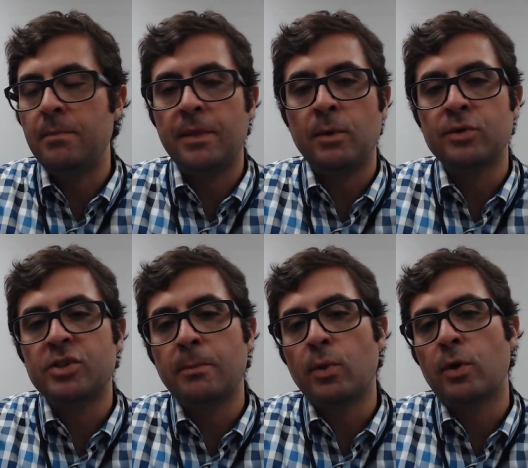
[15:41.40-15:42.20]

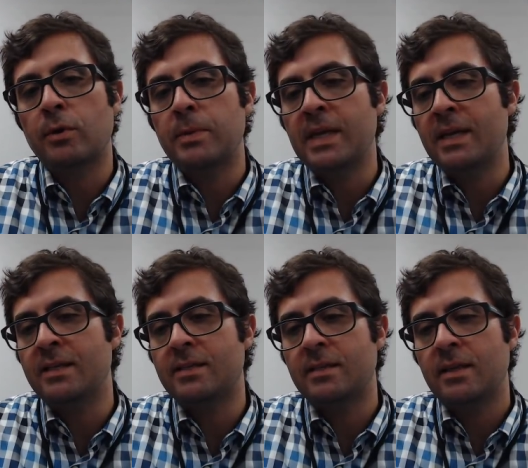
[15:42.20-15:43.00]
most important
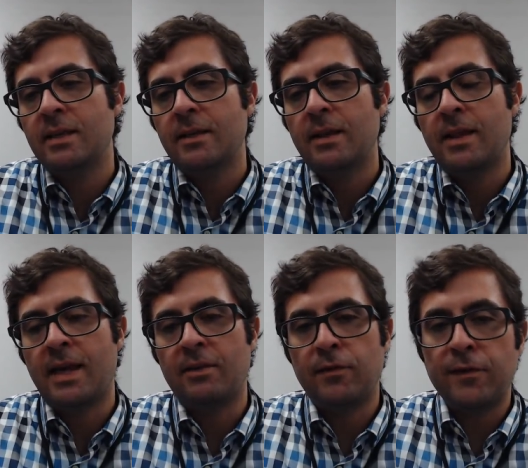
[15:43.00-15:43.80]
piece that